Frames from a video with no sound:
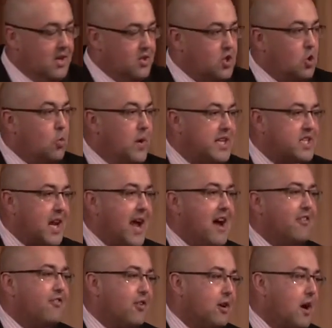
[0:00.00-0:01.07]
to
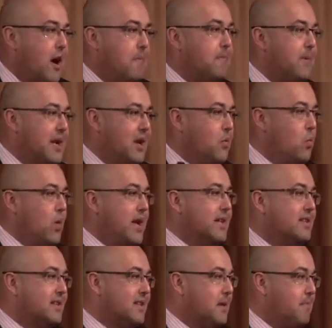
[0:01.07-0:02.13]
whichever company
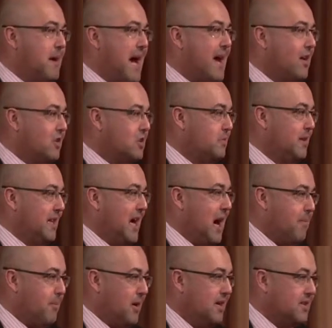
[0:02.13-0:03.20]
wins the battle to be the
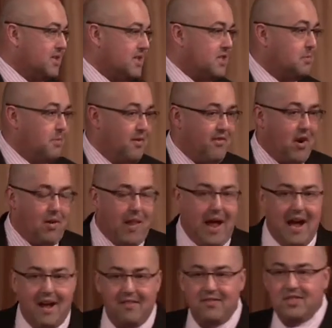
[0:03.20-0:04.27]
operating system of our
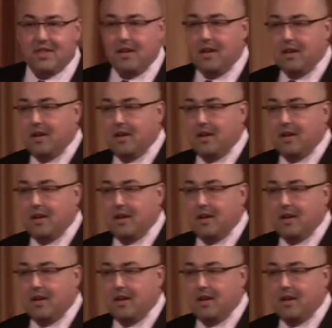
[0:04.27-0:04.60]
lives.